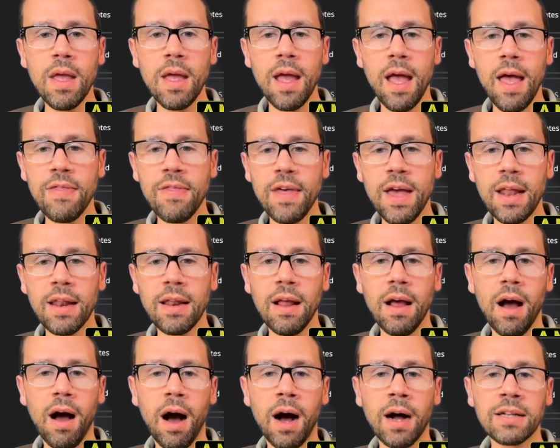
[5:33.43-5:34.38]
And then
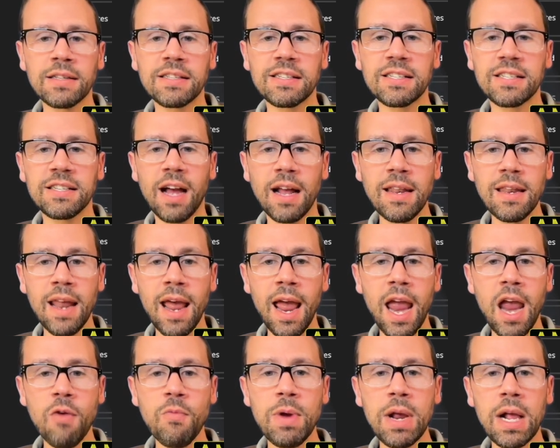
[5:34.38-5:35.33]
on
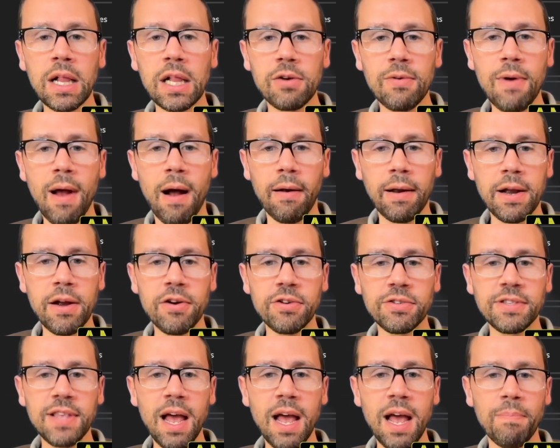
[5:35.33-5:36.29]
Sunday, we clear out. Here's
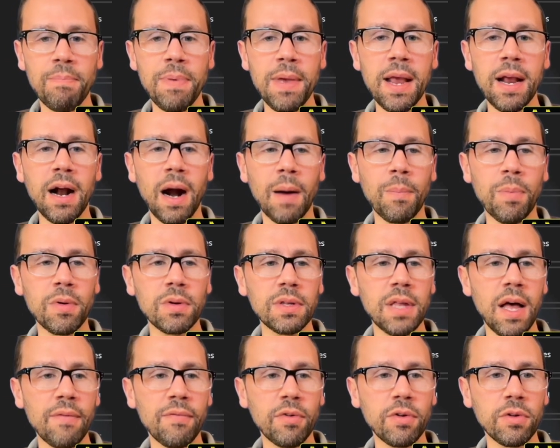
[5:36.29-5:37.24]
that big upper
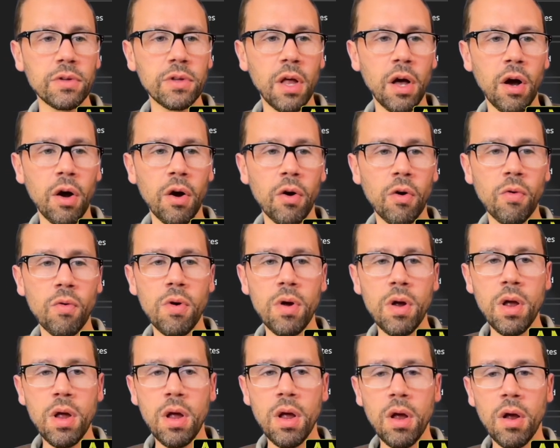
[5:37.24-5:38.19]
level low
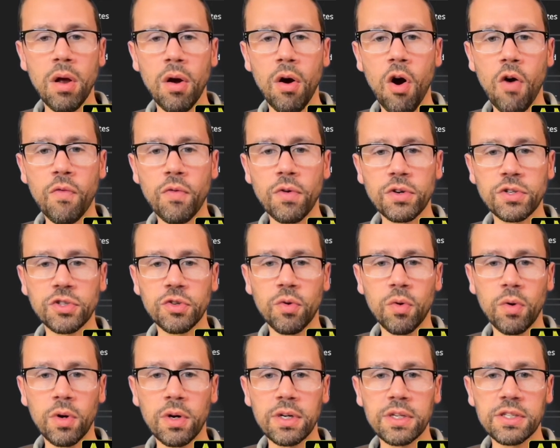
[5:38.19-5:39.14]
over
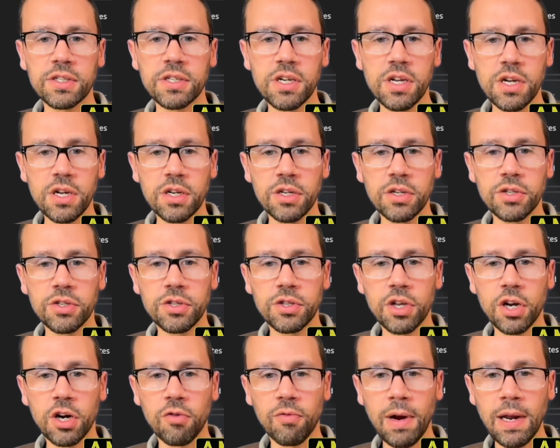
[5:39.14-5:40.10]
towards the
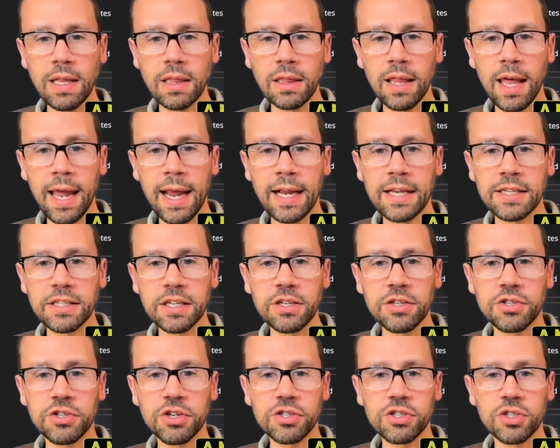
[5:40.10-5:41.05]
Great Lakes
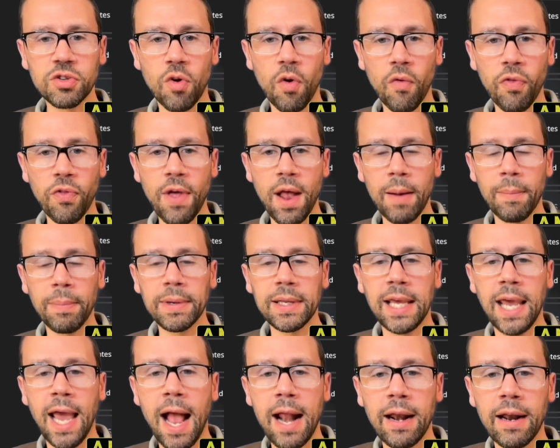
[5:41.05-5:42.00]
and just north of that up in
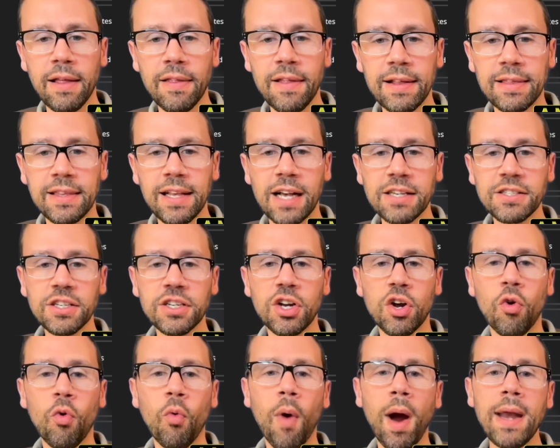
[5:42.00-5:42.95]
Canada. That doesn't
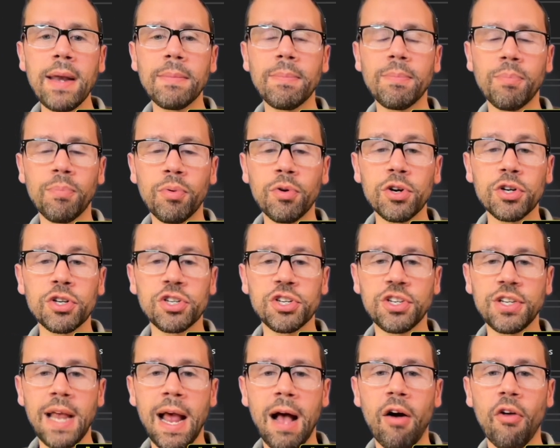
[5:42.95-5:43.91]
quite push
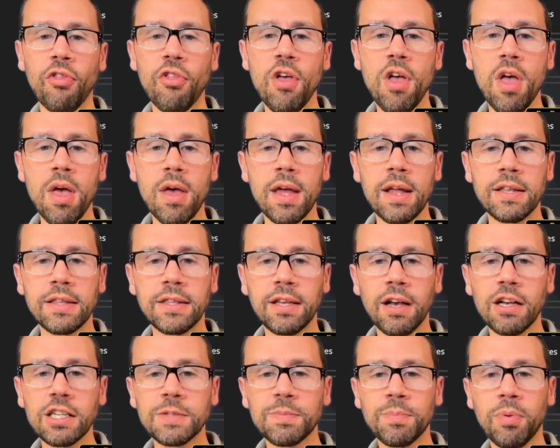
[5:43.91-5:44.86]
south. It
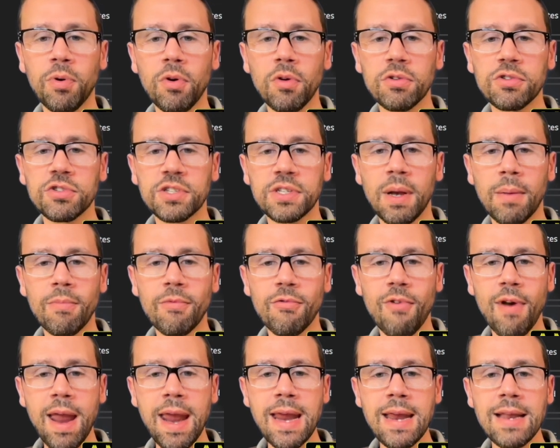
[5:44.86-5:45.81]
does pull some
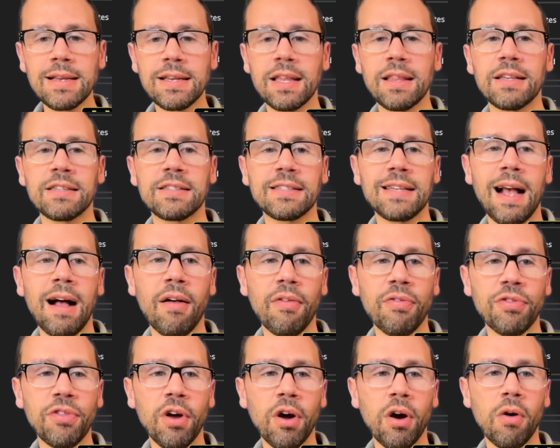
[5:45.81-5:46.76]
rain to the south,
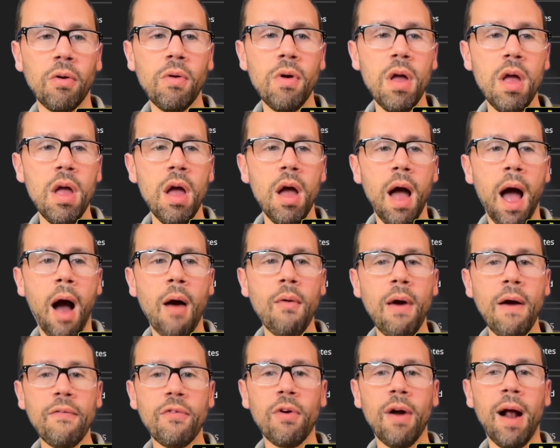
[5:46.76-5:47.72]
though.
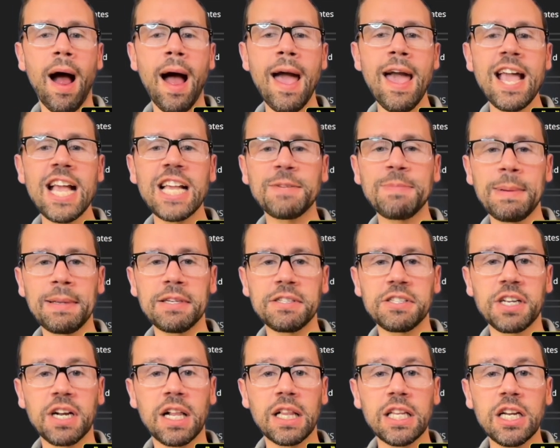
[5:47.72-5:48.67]
However, I expect us
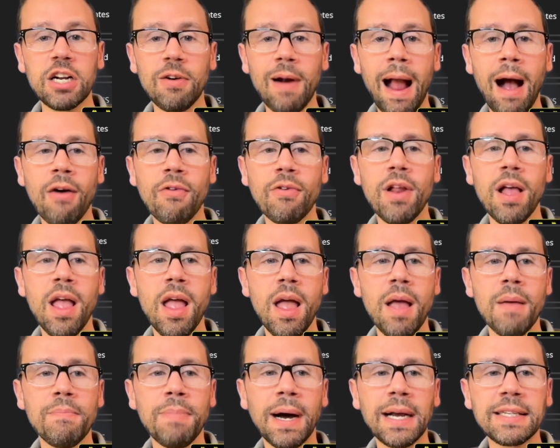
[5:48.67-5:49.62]
to clear out
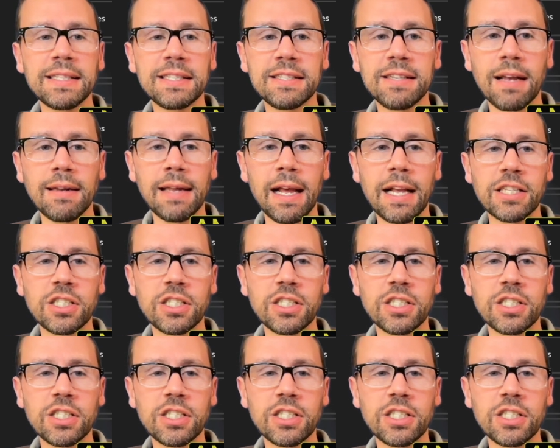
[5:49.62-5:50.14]
by Sunday.